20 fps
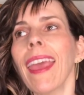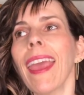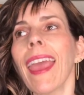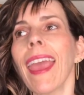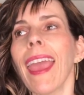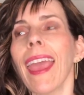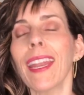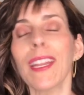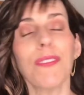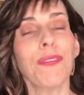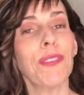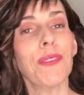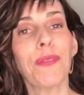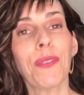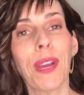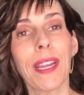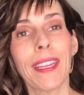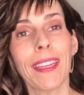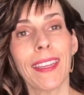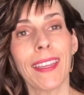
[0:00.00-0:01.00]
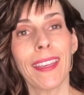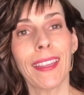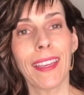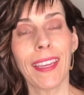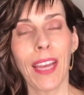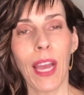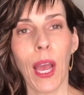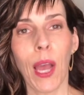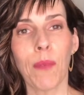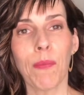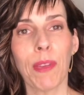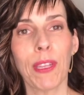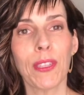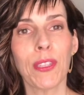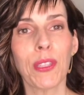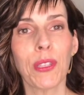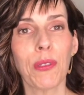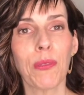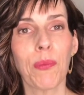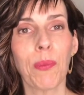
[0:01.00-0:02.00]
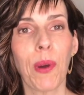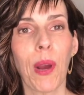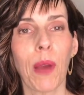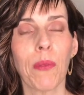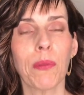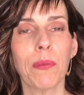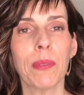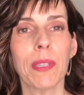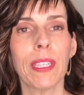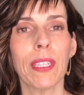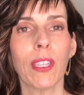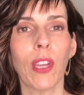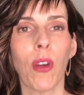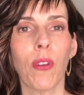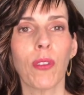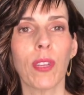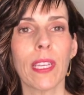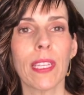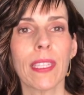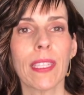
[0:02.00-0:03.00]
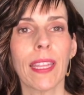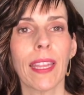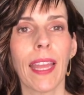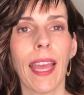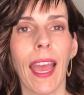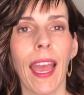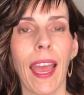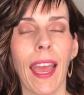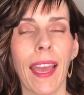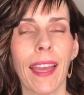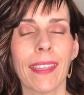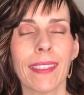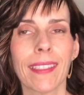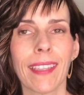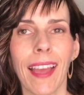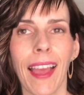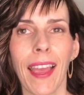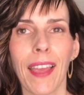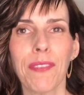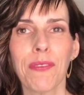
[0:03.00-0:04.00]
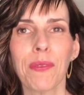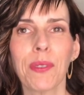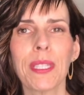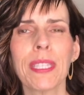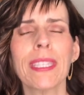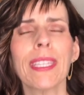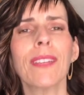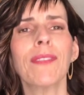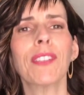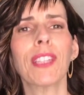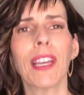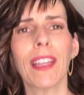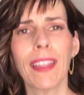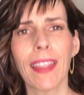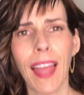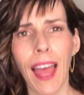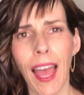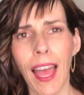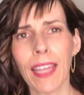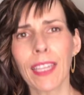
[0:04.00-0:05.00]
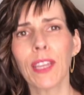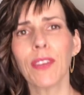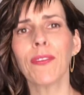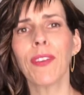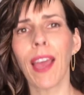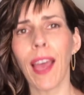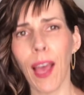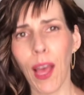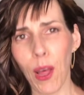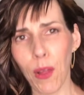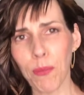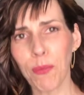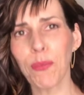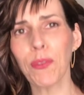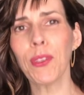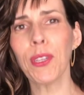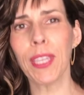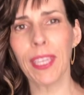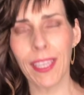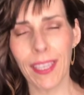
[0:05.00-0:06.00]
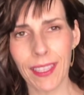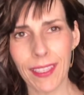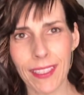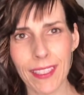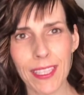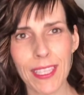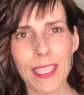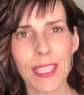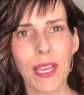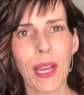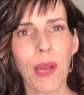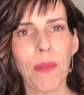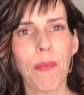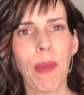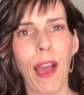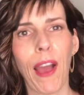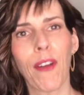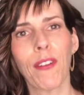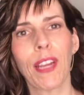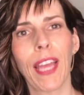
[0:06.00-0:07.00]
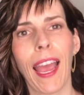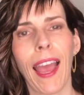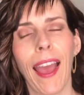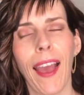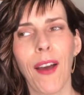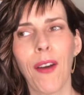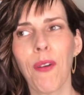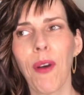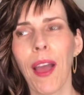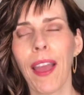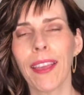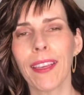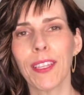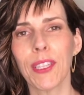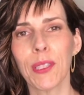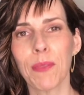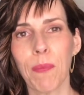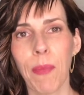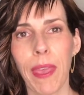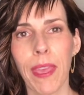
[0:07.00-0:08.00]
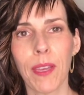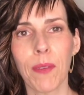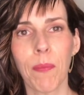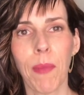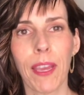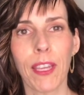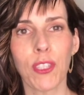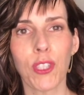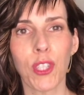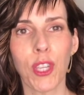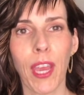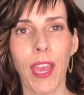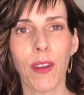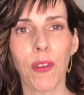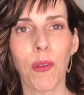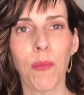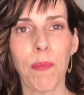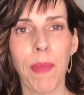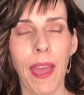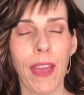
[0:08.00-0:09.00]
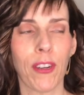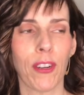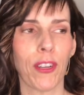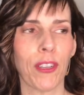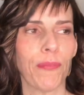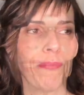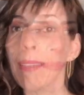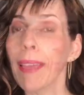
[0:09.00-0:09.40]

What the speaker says: and if you've read any of the comments, you've probably noticed that I've received a lot of helpful hints about how I could make my channel better.